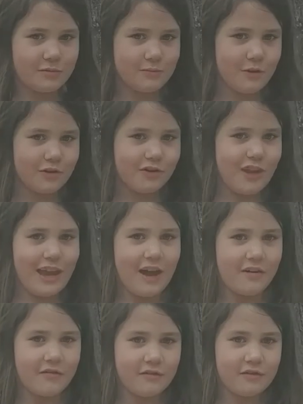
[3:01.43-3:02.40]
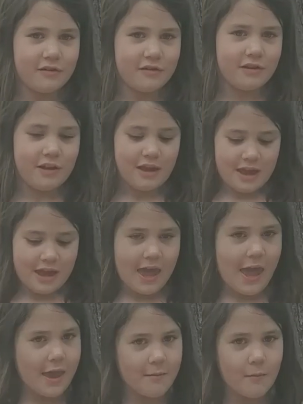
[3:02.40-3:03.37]
more do we have? Eight.
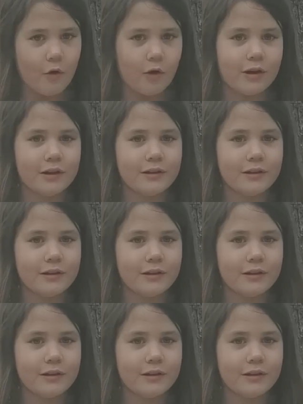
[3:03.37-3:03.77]
Eight more.